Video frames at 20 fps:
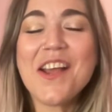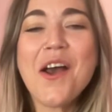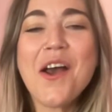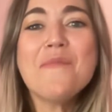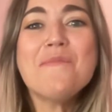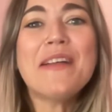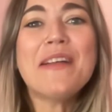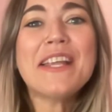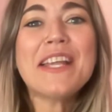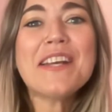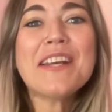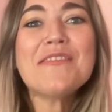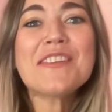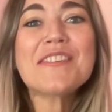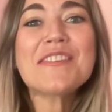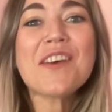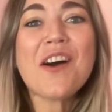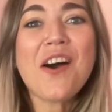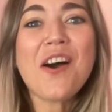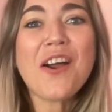many of
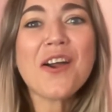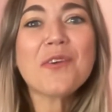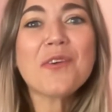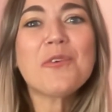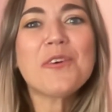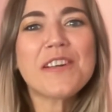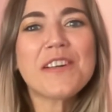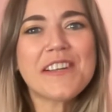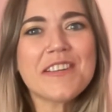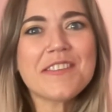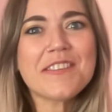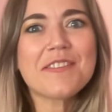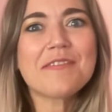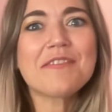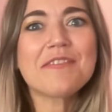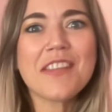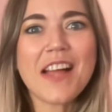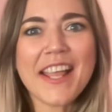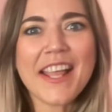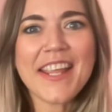us are warriors of
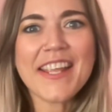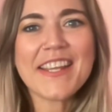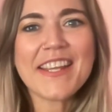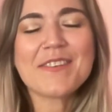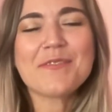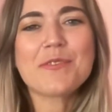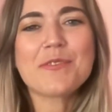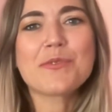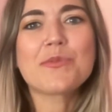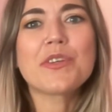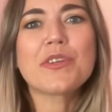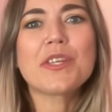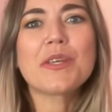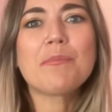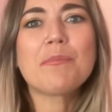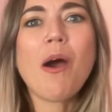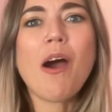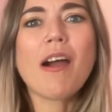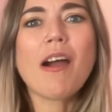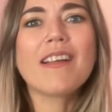light. It was really
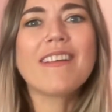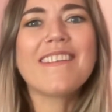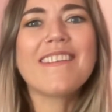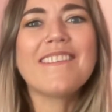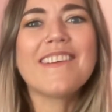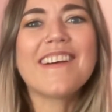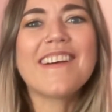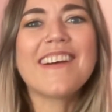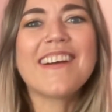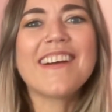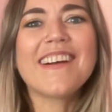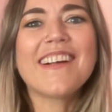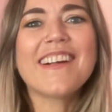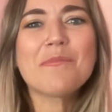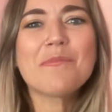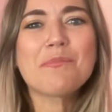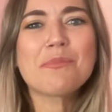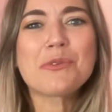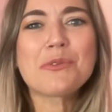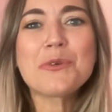part of our
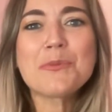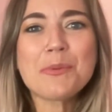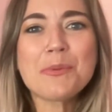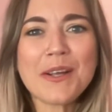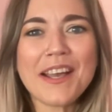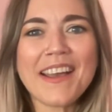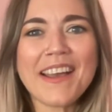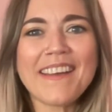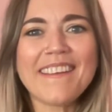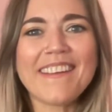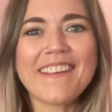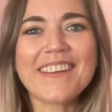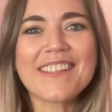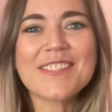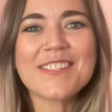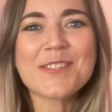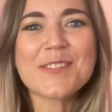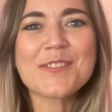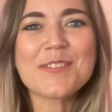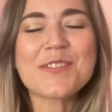blueprint, our
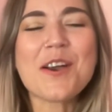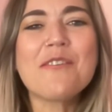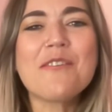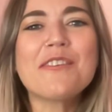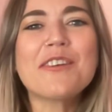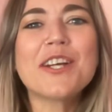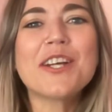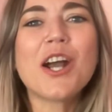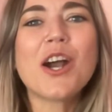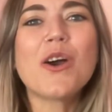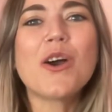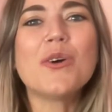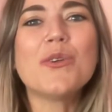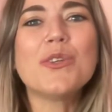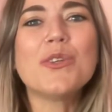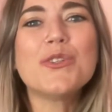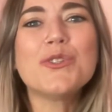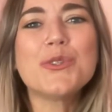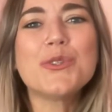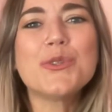soul's overcode
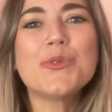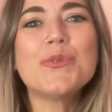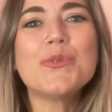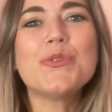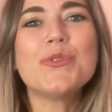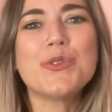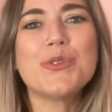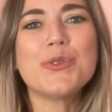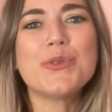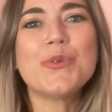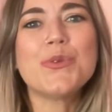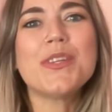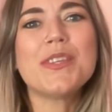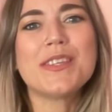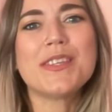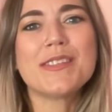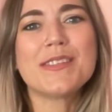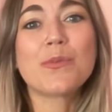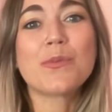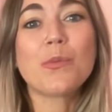to do
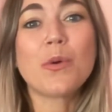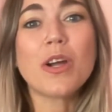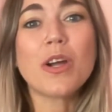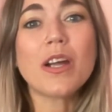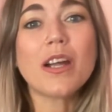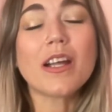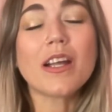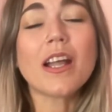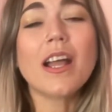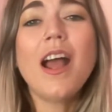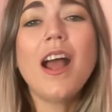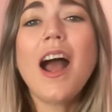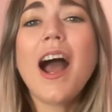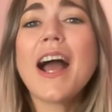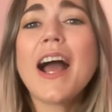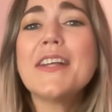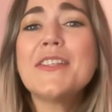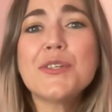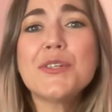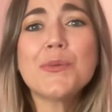this work.
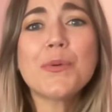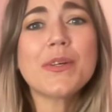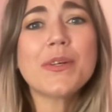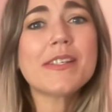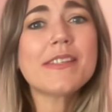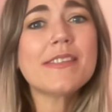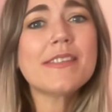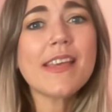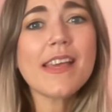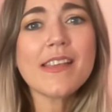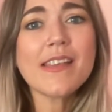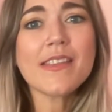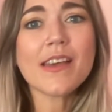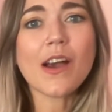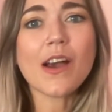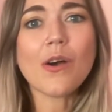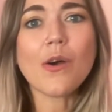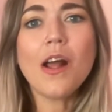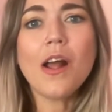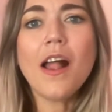I do want to say,
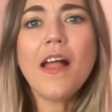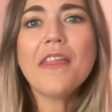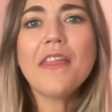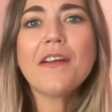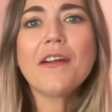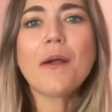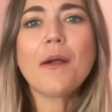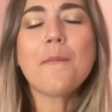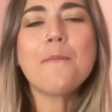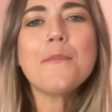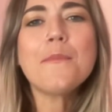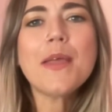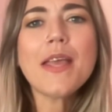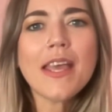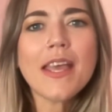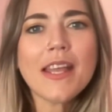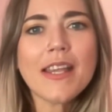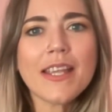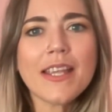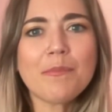though, there are
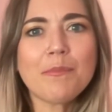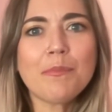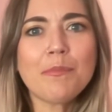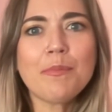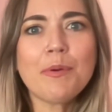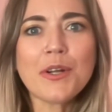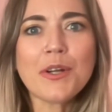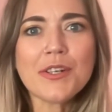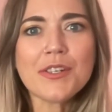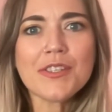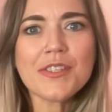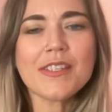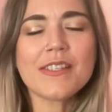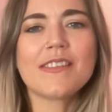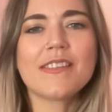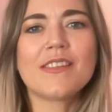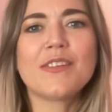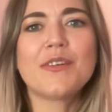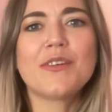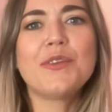many persons
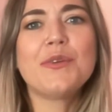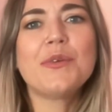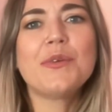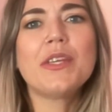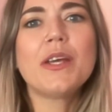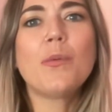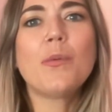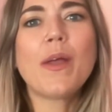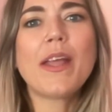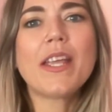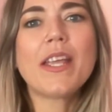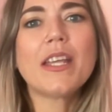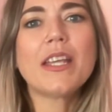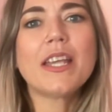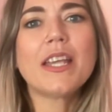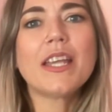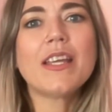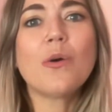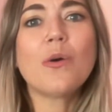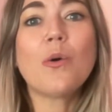that are newly
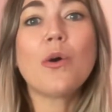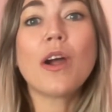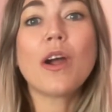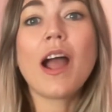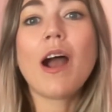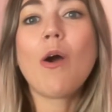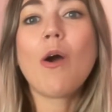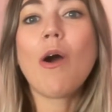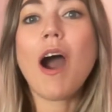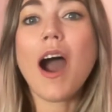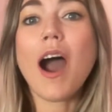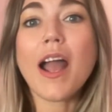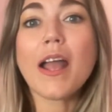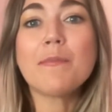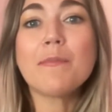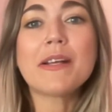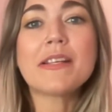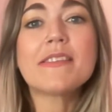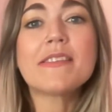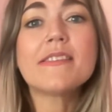awakening, or how I
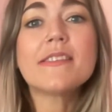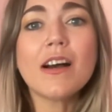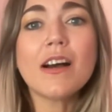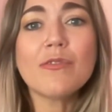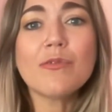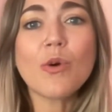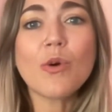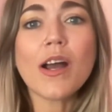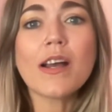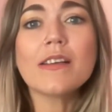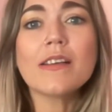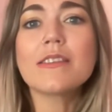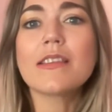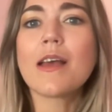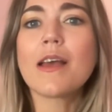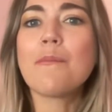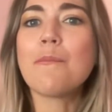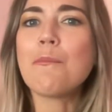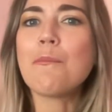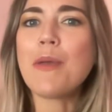myself was,
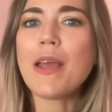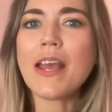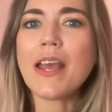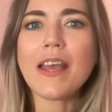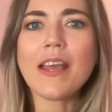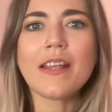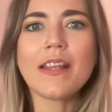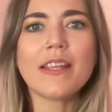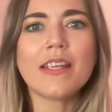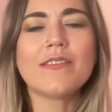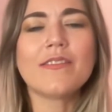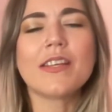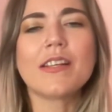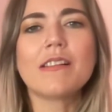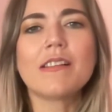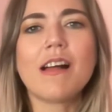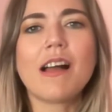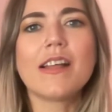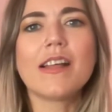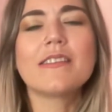and many of the
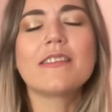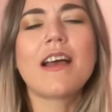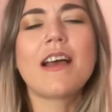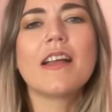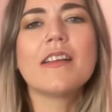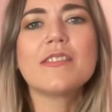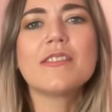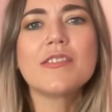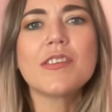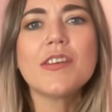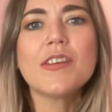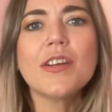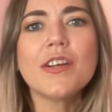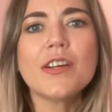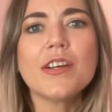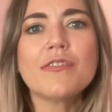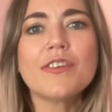clients I serve,